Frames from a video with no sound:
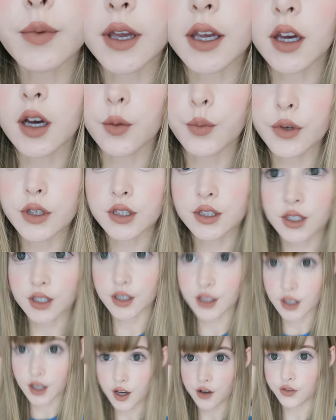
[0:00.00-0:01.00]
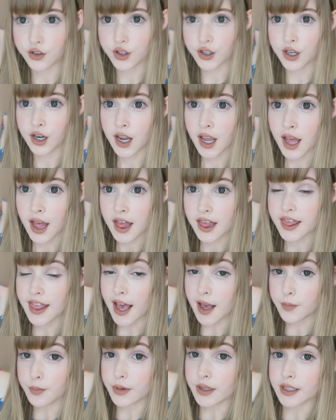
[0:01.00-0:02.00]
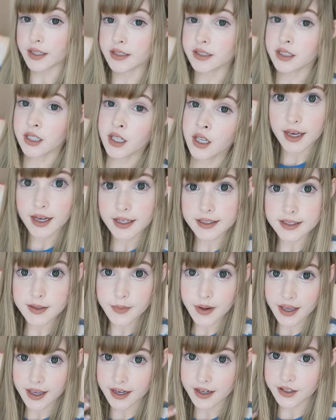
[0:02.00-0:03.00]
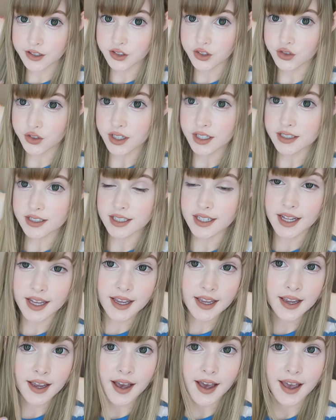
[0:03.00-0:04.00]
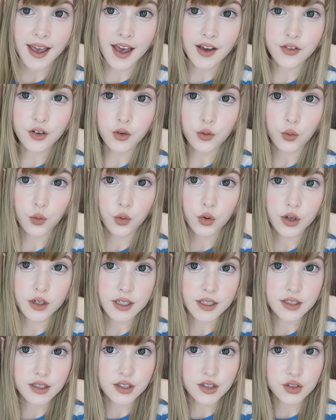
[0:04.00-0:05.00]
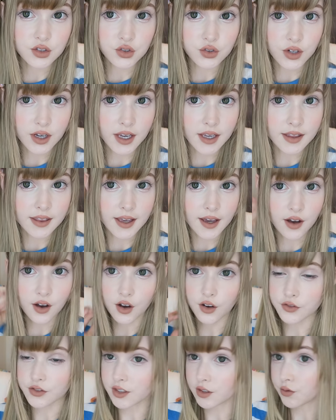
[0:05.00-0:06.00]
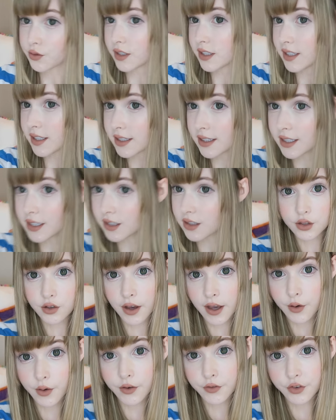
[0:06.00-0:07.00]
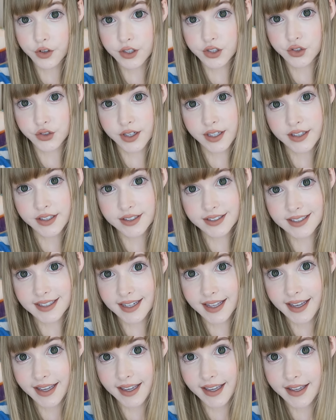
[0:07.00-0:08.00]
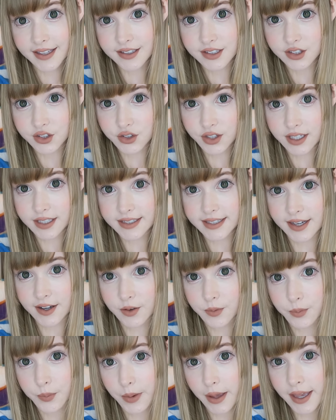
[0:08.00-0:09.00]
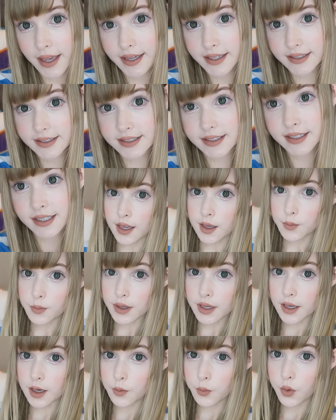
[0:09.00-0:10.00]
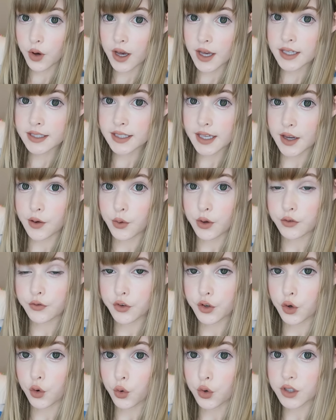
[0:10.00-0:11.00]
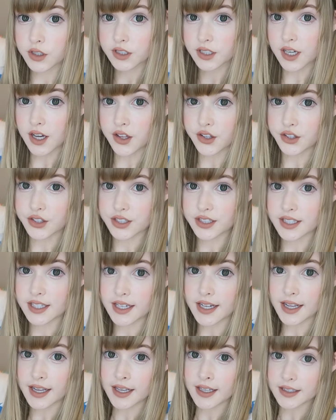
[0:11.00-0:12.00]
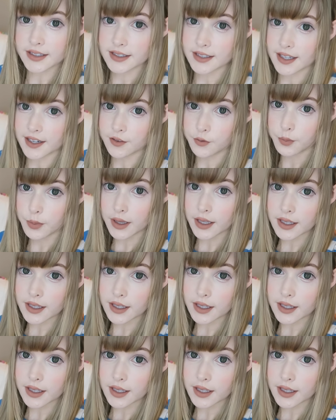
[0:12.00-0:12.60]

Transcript: of makeup is going to cover that beast. And I did my hair straight today. I haven't worn it straight that often recently. So I went for a straight look today and straight down bangs. And makeup wise, I went for orange colors today instead of